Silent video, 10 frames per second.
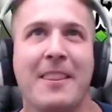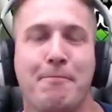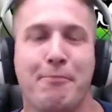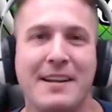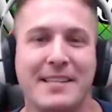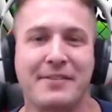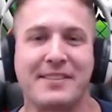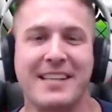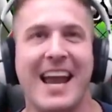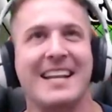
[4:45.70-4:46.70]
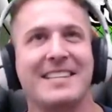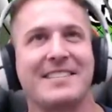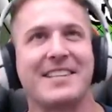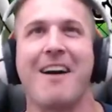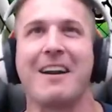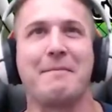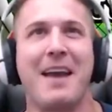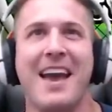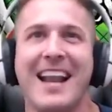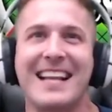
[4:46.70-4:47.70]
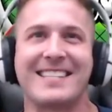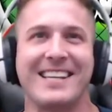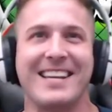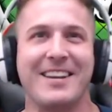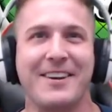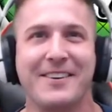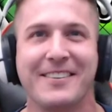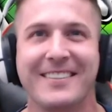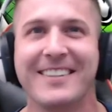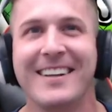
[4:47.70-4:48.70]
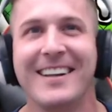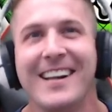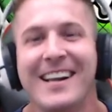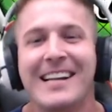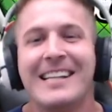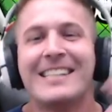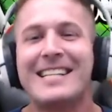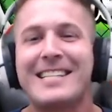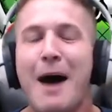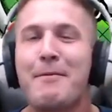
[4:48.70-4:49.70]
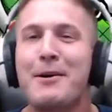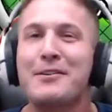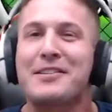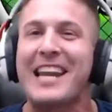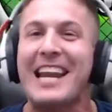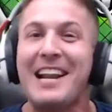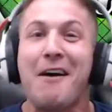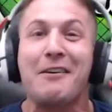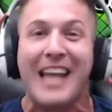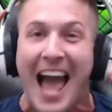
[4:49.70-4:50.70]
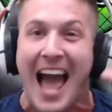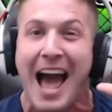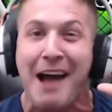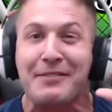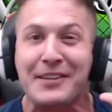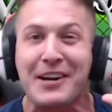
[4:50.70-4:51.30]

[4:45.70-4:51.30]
the Prince of Saiyan, sorry man, I see you. Double Zenos after